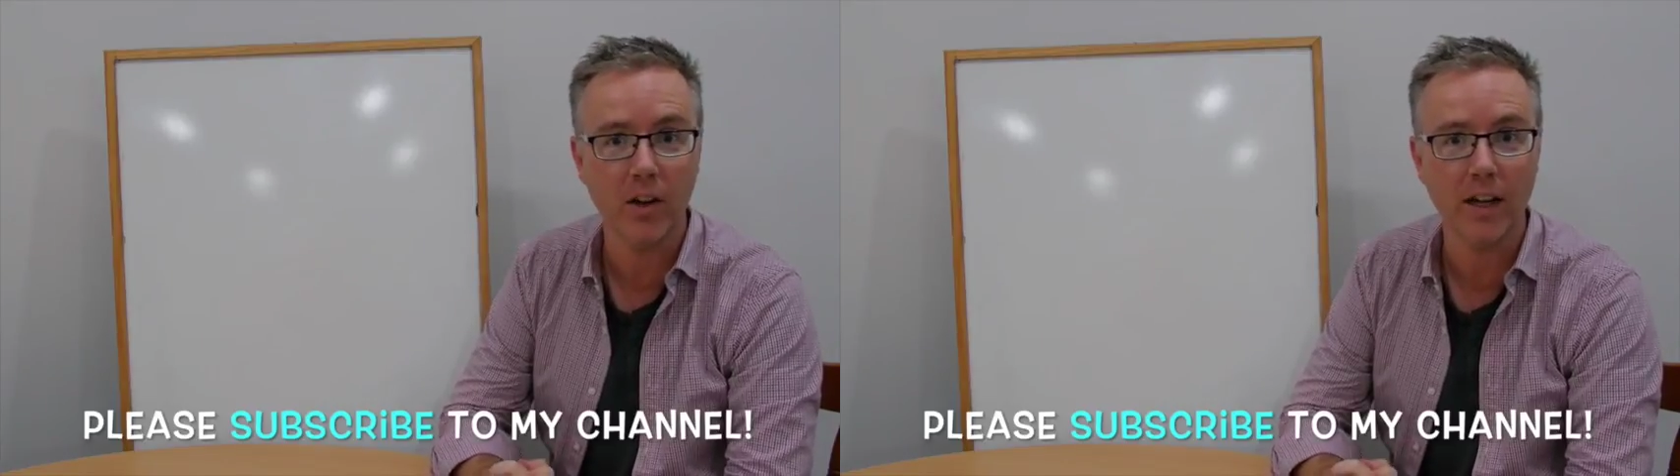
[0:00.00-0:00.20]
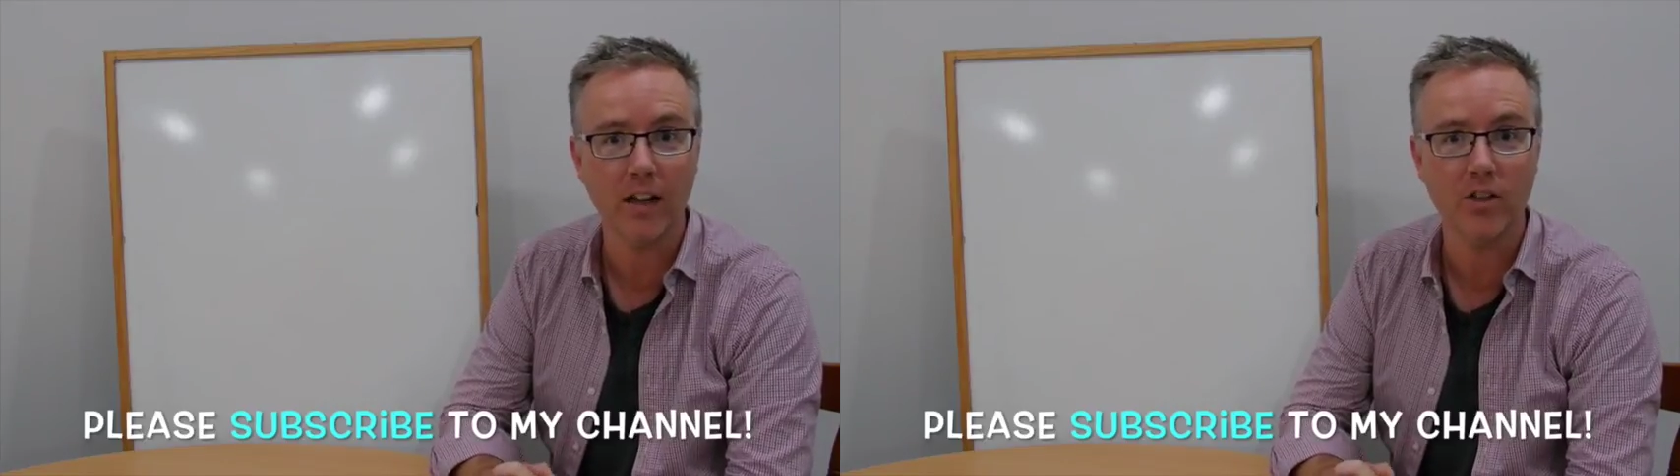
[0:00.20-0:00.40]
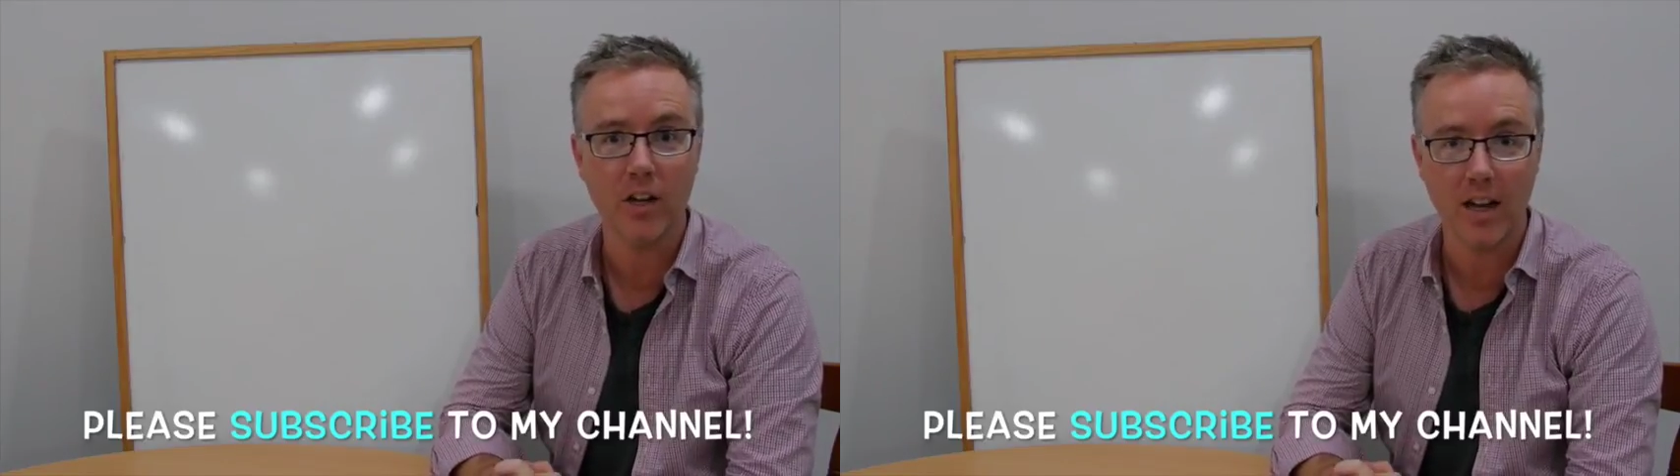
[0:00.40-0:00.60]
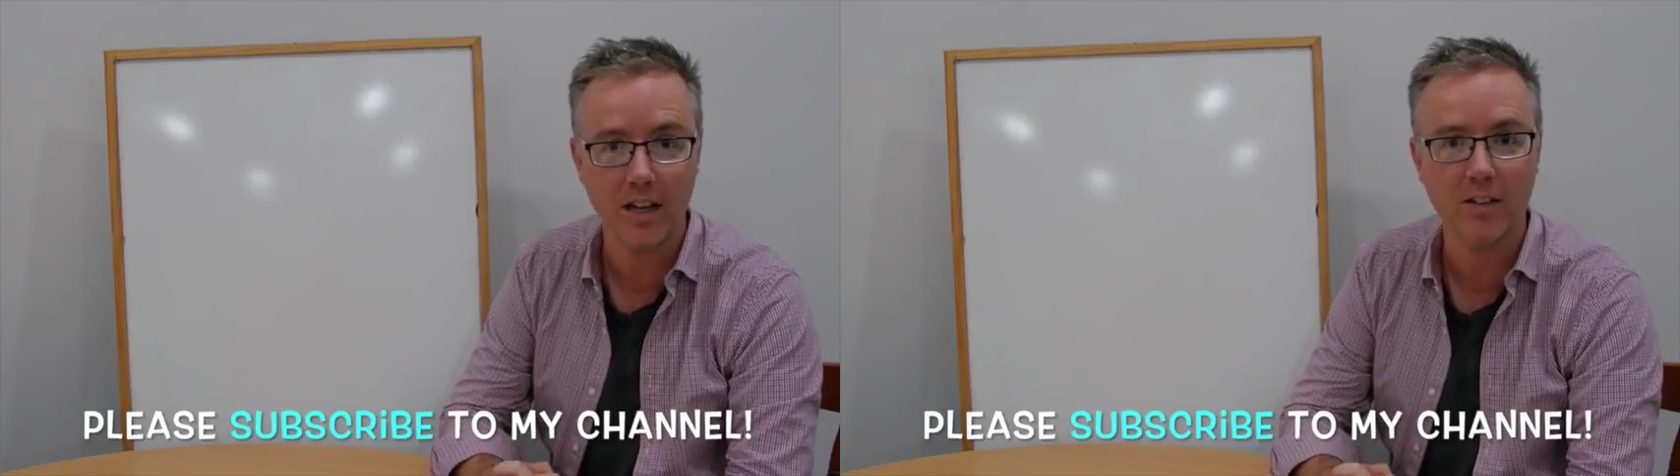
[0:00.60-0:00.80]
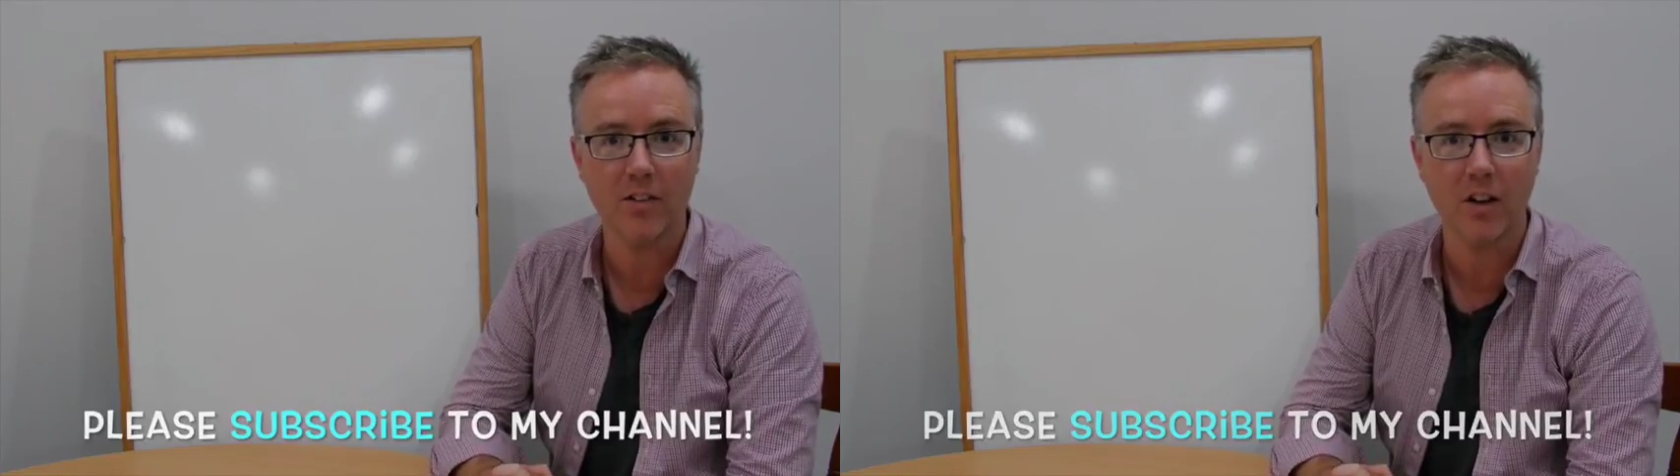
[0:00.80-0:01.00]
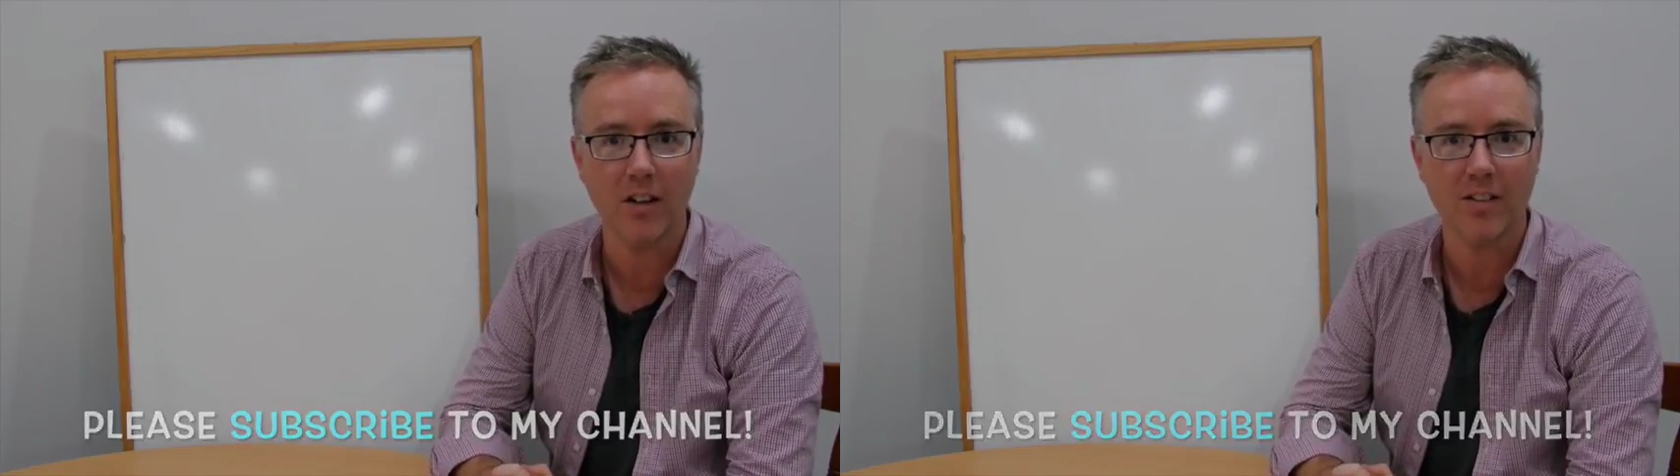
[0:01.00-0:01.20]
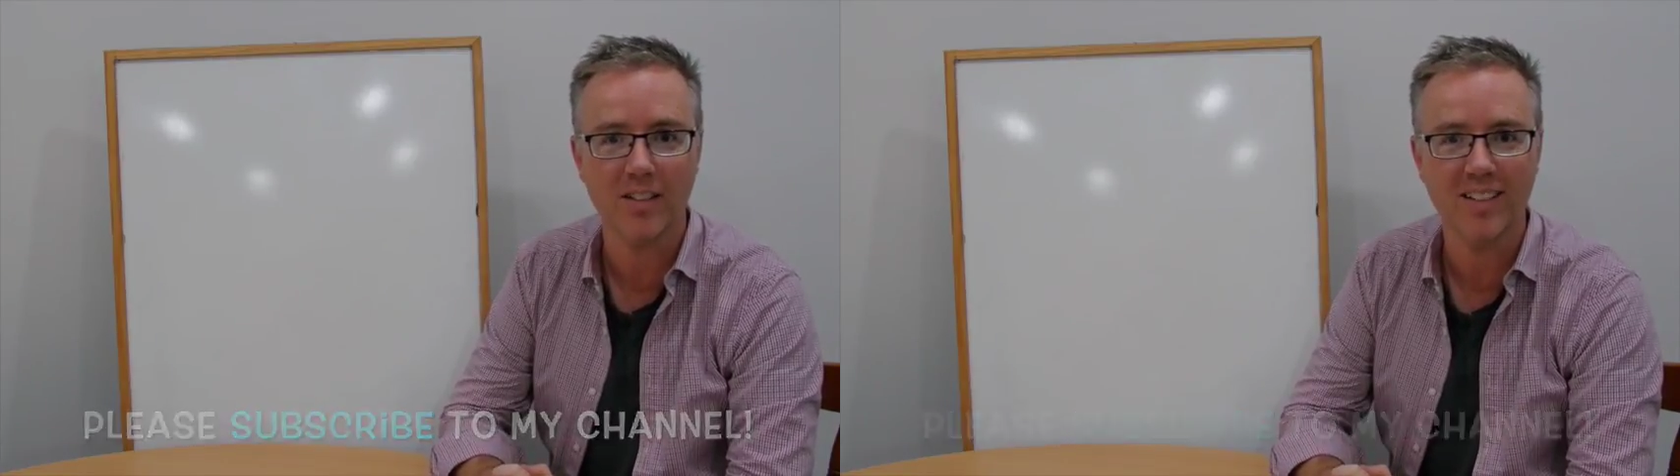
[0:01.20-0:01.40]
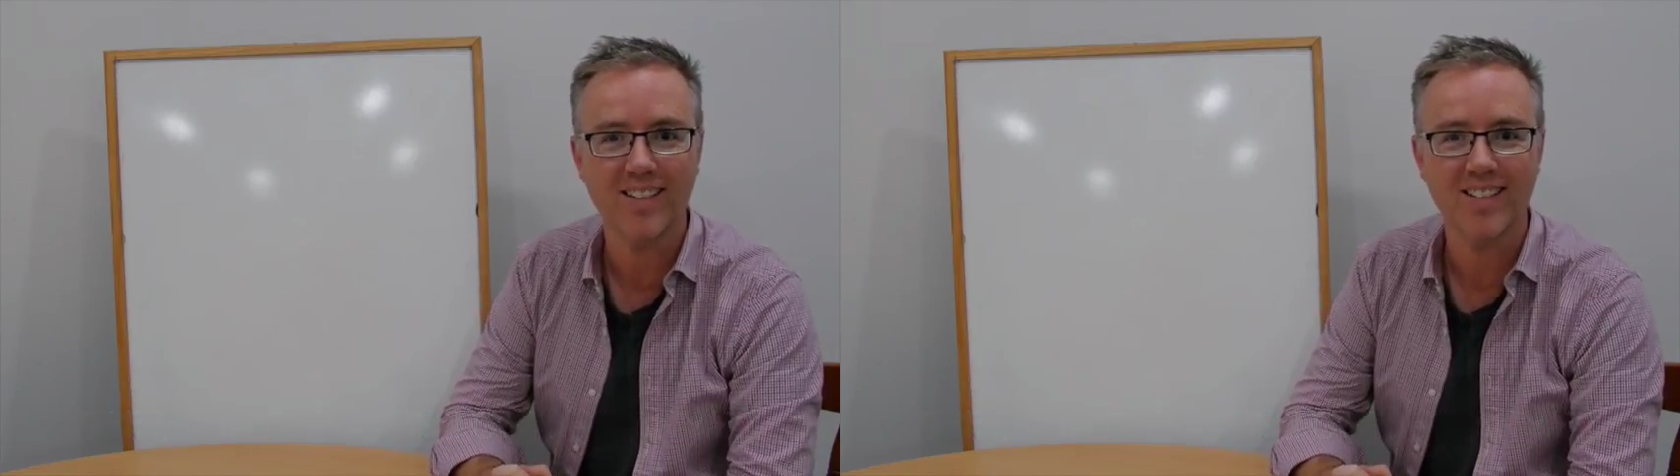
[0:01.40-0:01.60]
your English and in
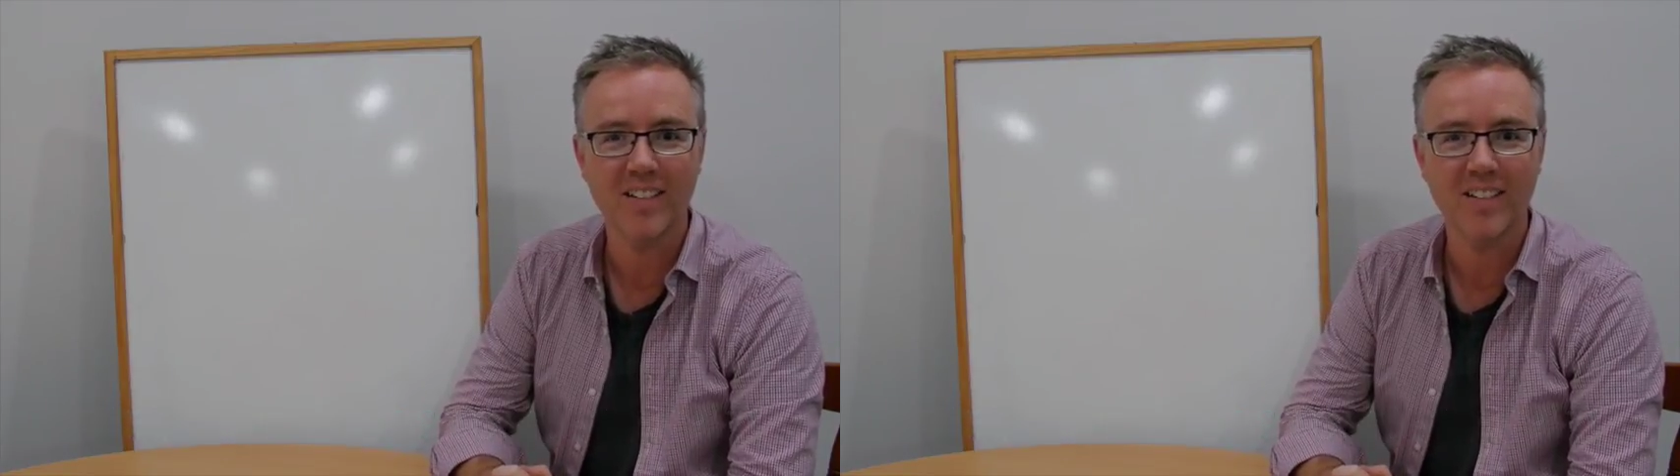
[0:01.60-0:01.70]
science.